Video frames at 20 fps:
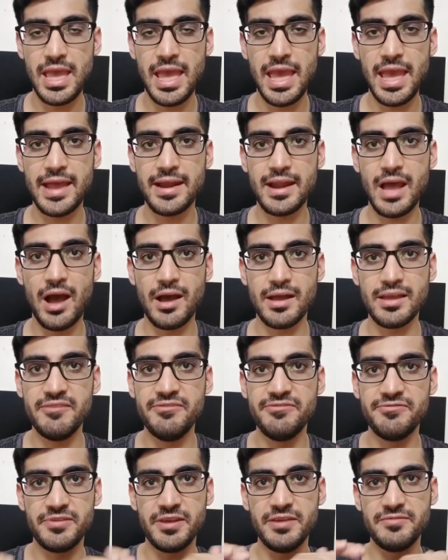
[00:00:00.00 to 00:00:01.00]
and
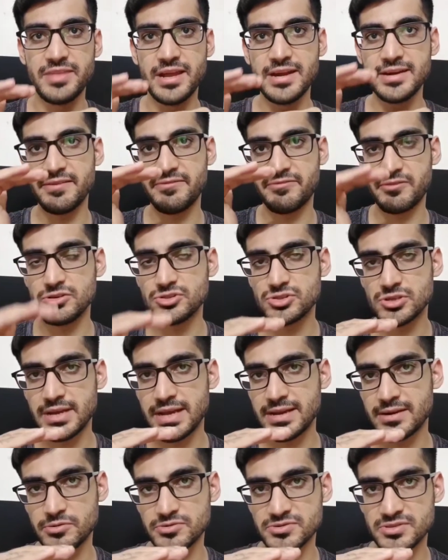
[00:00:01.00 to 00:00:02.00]
if that differential
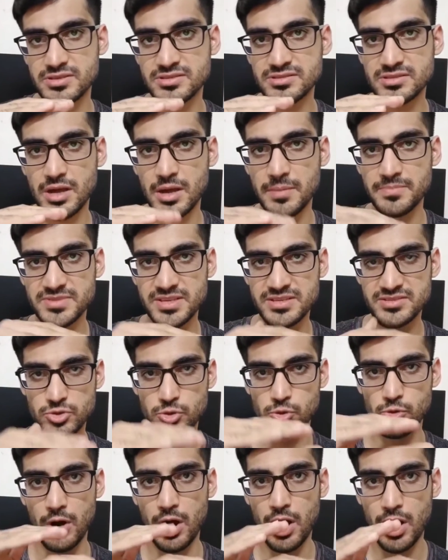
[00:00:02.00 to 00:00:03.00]
diagnosis comes as
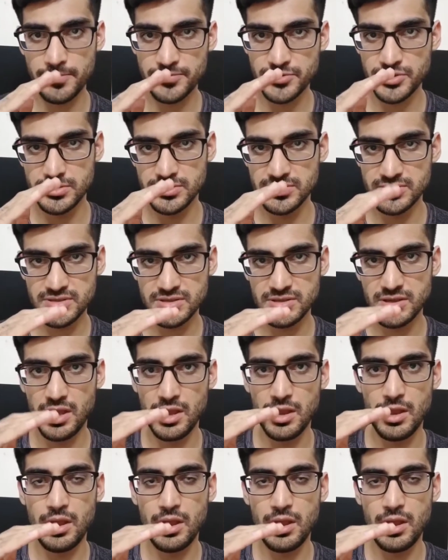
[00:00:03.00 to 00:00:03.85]
two options,